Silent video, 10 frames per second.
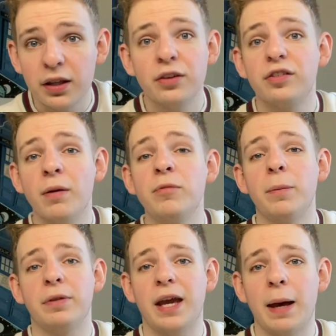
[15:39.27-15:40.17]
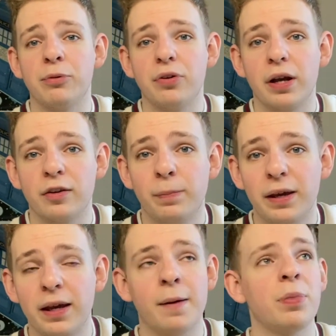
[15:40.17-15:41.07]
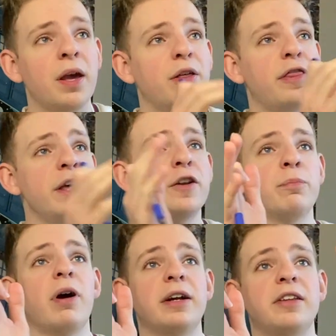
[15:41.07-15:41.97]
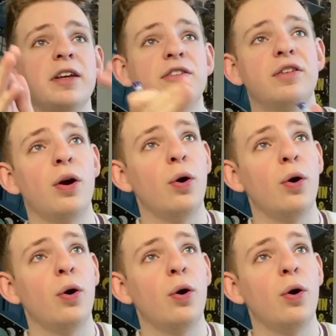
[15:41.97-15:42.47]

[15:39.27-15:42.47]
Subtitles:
summed up the cabaret as being theatre practice